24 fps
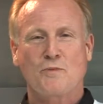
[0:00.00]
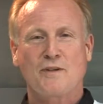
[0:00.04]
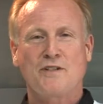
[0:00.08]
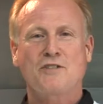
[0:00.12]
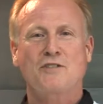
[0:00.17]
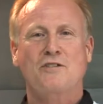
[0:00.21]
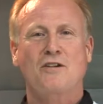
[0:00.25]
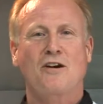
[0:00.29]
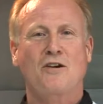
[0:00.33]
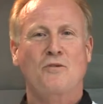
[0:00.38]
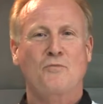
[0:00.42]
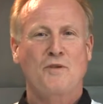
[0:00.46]
we
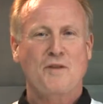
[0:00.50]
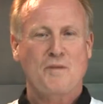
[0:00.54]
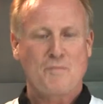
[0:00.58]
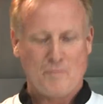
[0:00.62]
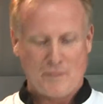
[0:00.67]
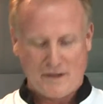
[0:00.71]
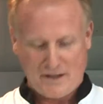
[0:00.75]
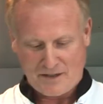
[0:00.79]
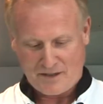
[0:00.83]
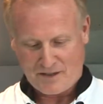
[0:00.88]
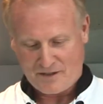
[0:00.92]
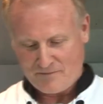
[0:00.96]
start with
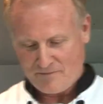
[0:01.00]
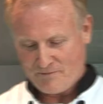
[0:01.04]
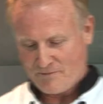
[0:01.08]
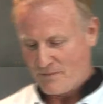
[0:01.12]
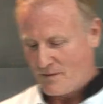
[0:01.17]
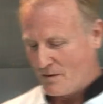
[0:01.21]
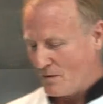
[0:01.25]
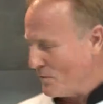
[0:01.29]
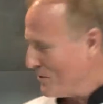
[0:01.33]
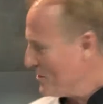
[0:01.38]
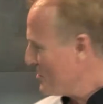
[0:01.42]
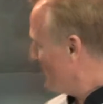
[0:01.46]
butter,
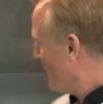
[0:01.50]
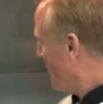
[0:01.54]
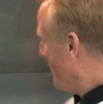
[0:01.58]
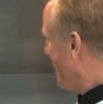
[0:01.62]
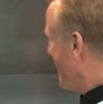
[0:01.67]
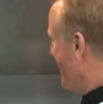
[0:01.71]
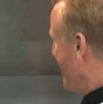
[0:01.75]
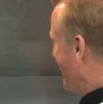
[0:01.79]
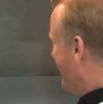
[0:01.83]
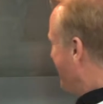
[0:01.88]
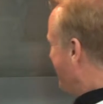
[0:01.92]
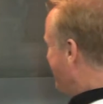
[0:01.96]
which will
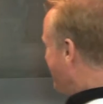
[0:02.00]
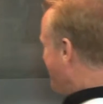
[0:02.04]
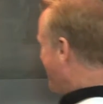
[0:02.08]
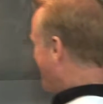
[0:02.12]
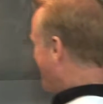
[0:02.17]
melt in